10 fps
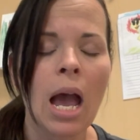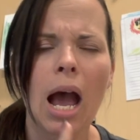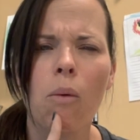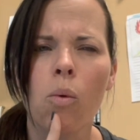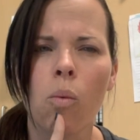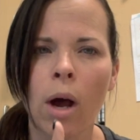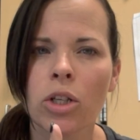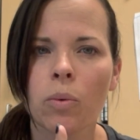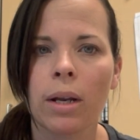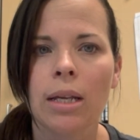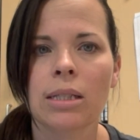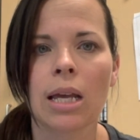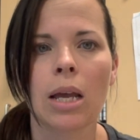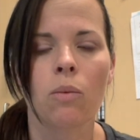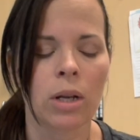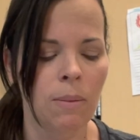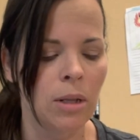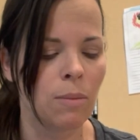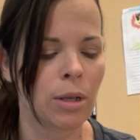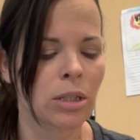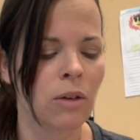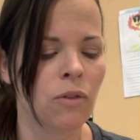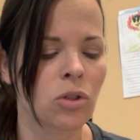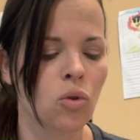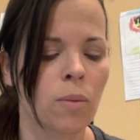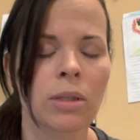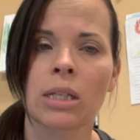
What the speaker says: I will watch what I say when I'm in the midst of the storms,